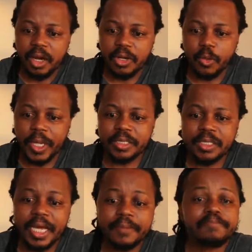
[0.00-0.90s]
On
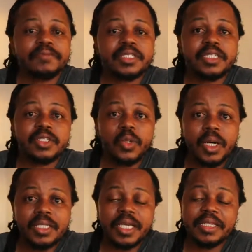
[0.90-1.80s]
Wednesday, the
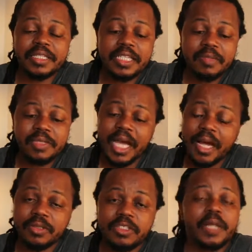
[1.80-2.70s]
squads and the teams are
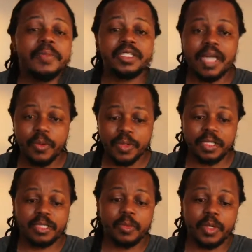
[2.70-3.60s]
out. So let me start with
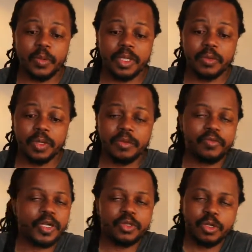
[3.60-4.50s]
this,
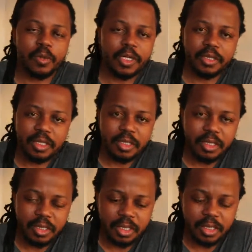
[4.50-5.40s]
before I talk about
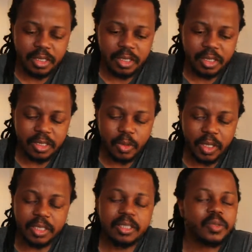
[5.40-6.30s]
the
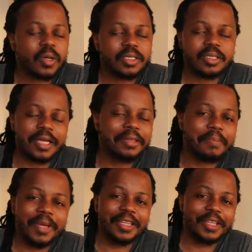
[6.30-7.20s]
squads. The squads and
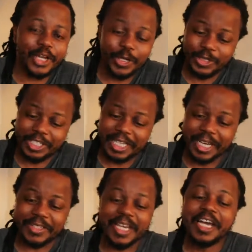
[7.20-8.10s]
the coaches
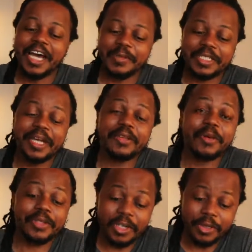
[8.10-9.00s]
are out. I'm going to start
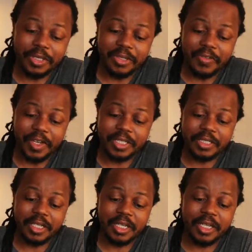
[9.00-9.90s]
with the coaches first.
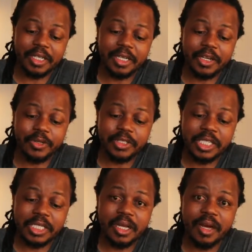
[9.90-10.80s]
The
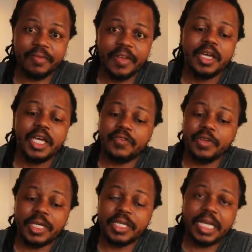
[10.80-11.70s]
coaching staff, if you
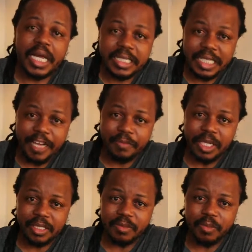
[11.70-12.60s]
look at the last time
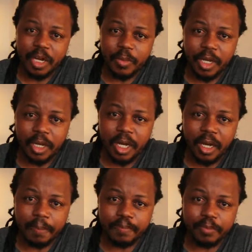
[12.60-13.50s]
that Zimbabwe
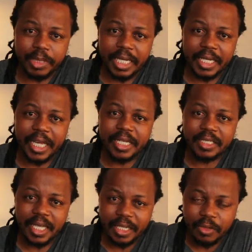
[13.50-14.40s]
played
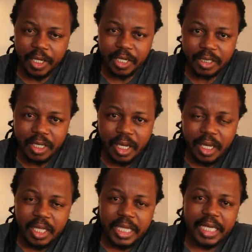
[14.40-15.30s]
8-side cricket,
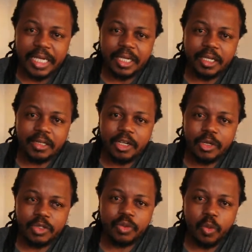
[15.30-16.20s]
the
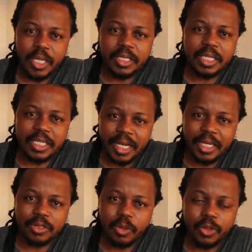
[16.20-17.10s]
coach was
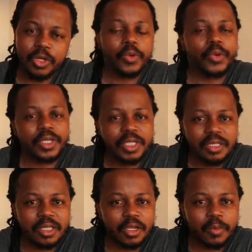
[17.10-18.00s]
Douglas Hondo, who
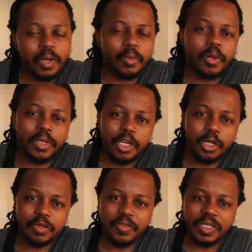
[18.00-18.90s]
is the bowling
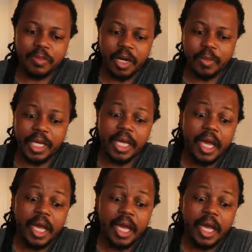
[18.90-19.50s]
coach for Zimbabwe.